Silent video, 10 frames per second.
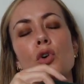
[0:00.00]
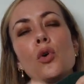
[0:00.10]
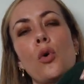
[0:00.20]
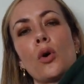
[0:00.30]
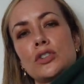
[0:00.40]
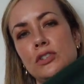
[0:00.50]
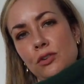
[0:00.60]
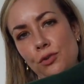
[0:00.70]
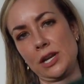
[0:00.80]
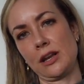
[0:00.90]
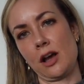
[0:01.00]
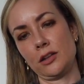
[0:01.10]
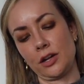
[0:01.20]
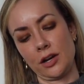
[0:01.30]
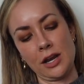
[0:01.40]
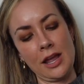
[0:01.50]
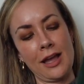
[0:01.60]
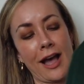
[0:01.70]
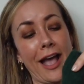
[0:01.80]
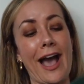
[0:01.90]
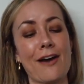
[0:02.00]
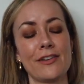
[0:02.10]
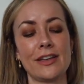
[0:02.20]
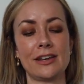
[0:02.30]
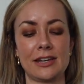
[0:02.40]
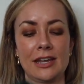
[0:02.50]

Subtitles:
gorgeous green color. I haven't